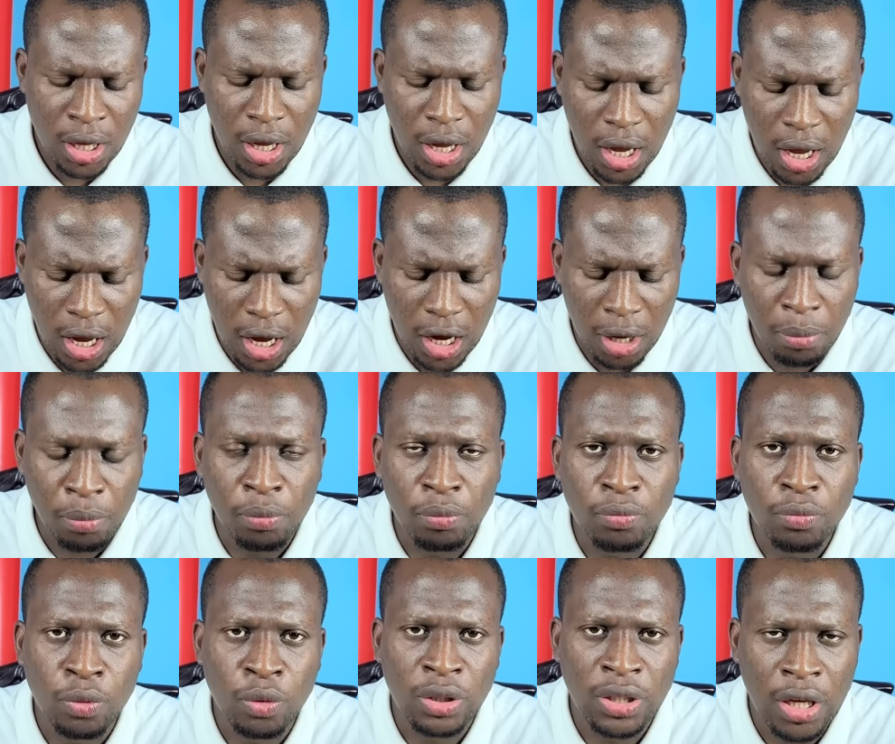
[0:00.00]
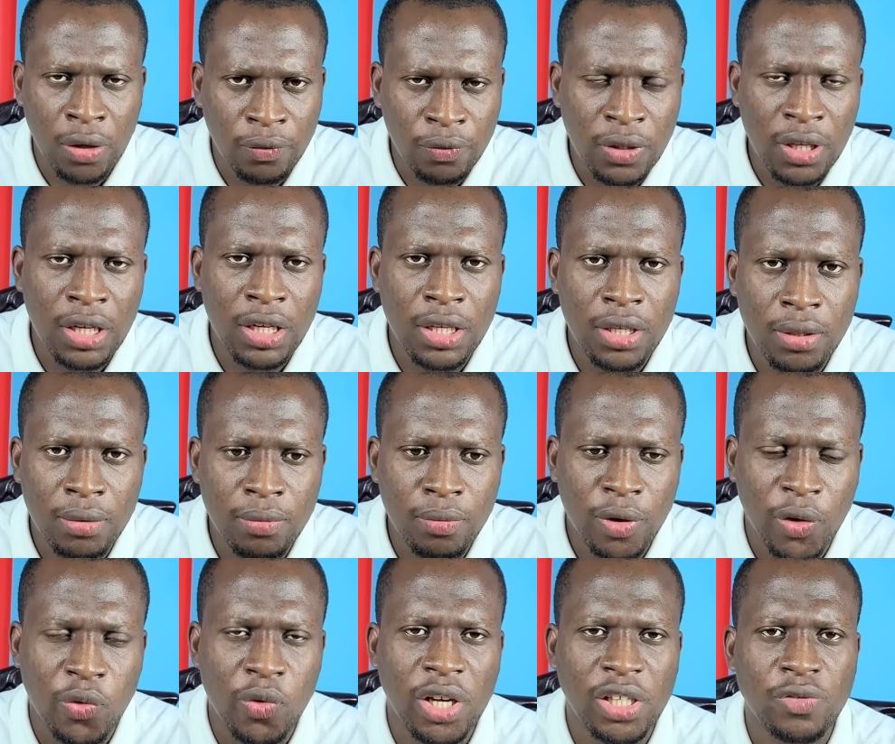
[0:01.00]
definitely
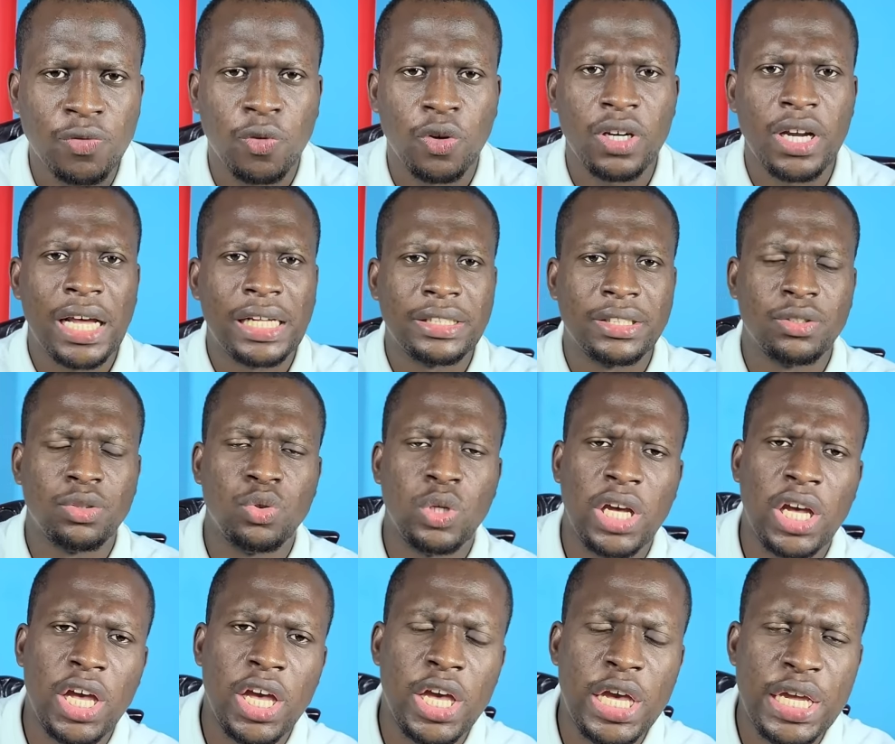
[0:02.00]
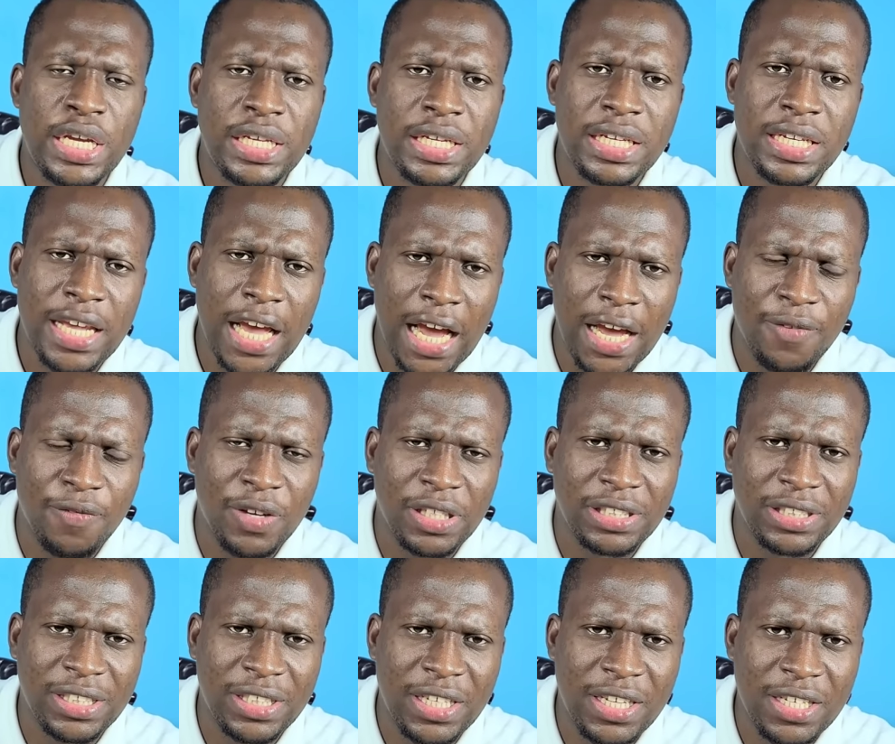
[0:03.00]
request for that to aid their
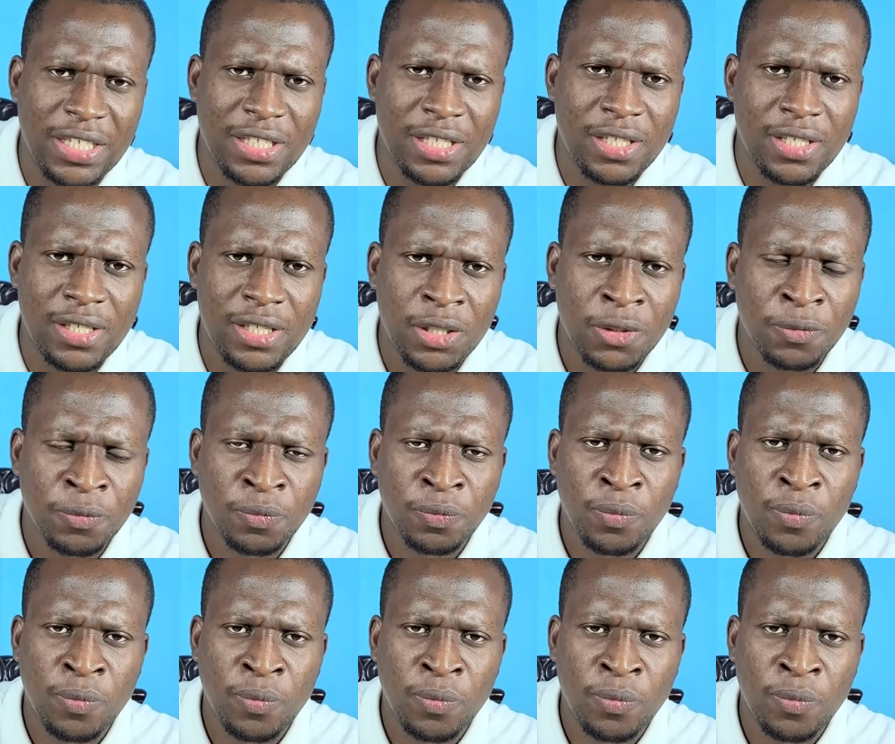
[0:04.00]
investigations